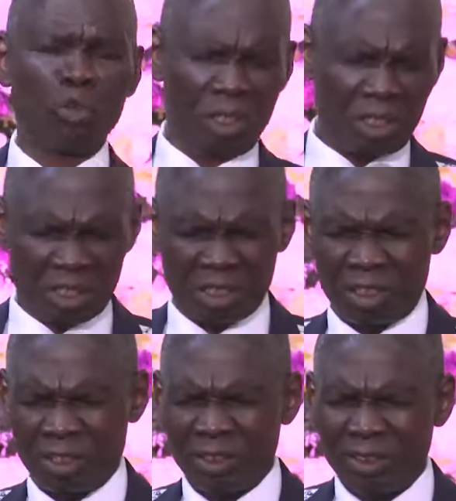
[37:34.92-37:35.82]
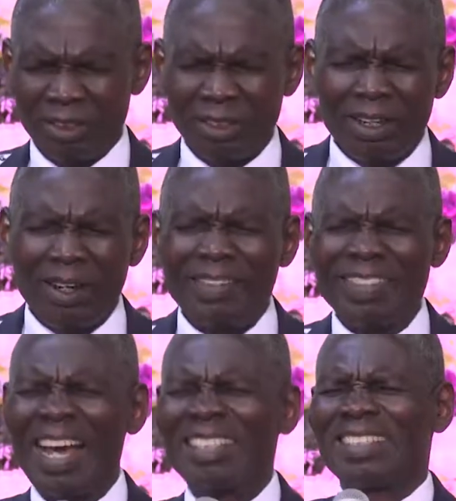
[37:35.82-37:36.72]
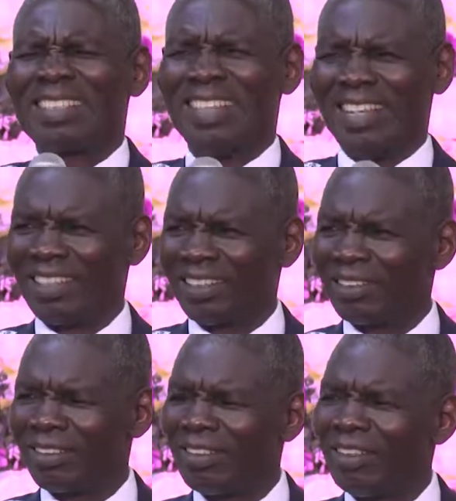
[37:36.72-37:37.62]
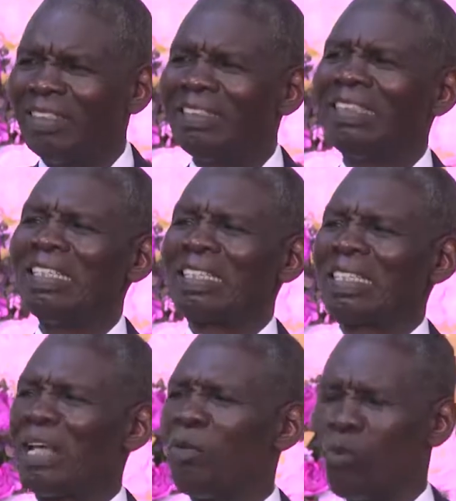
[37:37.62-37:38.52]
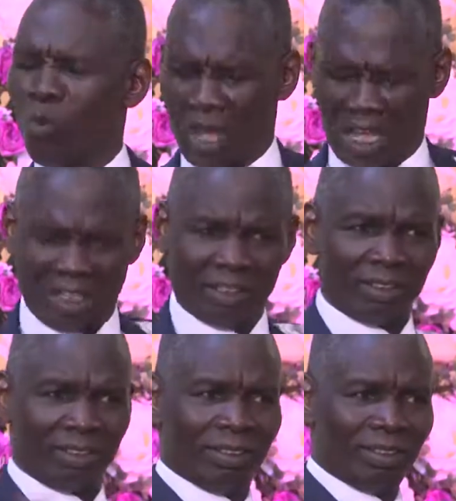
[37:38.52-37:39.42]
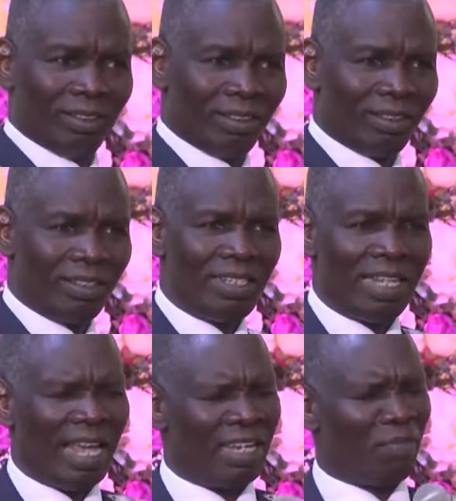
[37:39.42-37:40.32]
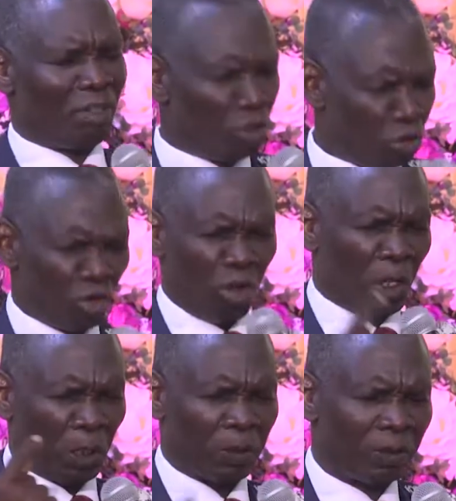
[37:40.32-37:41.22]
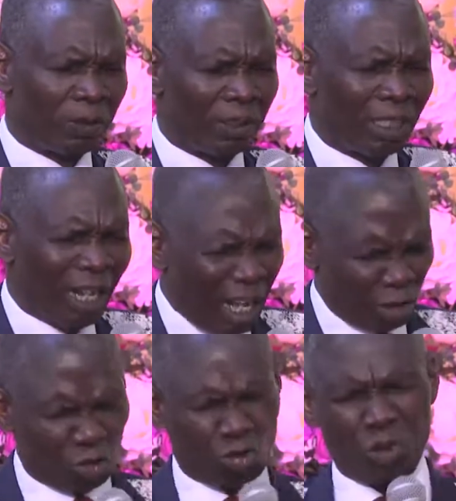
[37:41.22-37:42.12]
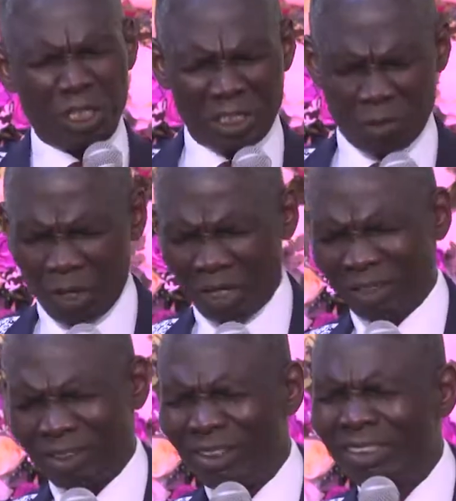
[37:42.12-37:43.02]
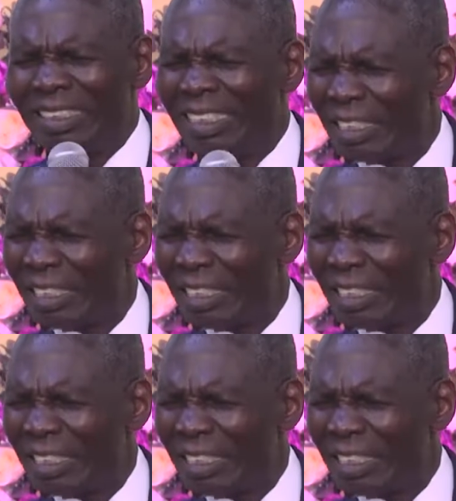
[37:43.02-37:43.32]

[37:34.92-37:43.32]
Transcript: words. That day, the same way the enemy struck and took it away, the